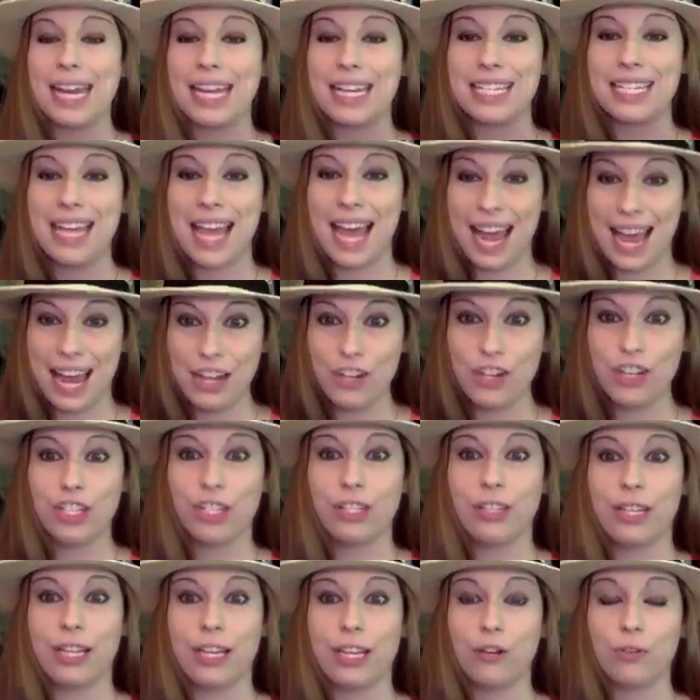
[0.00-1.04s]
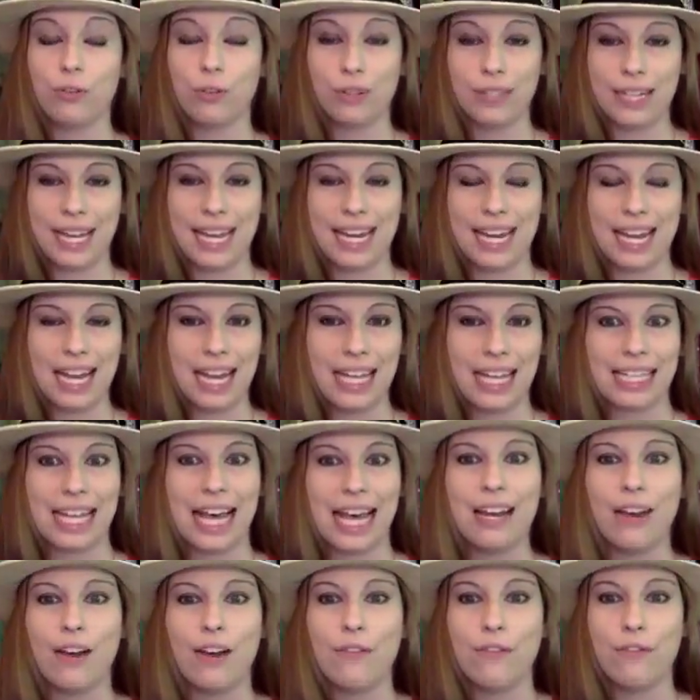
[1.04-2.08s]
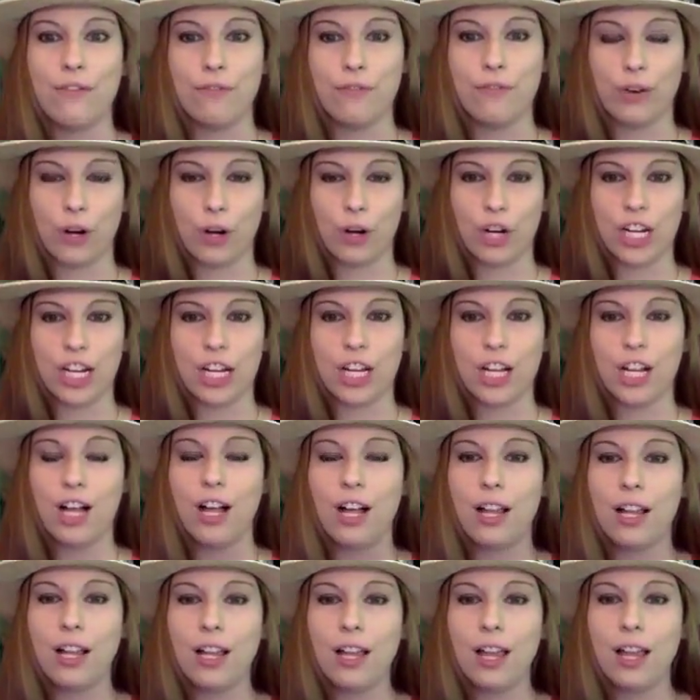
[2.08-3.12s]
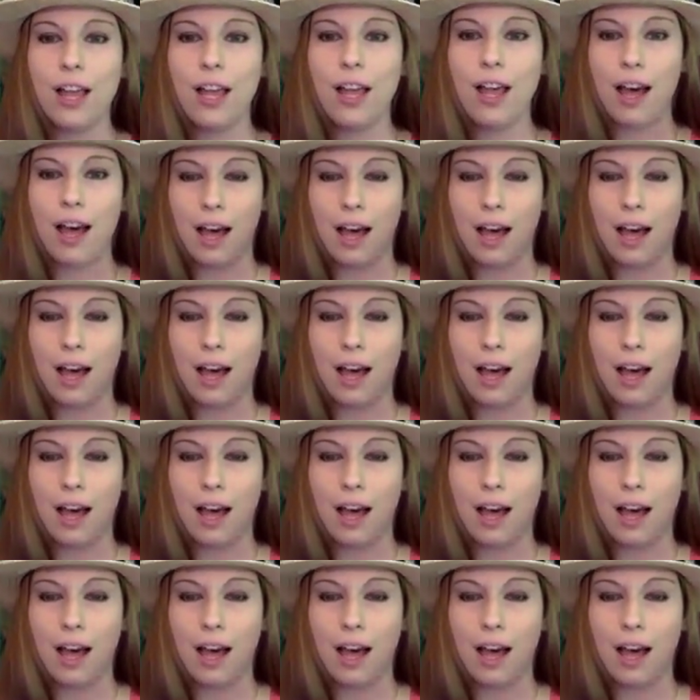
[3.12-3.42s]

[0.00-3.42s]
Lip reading: intentionally creating a lot of vertical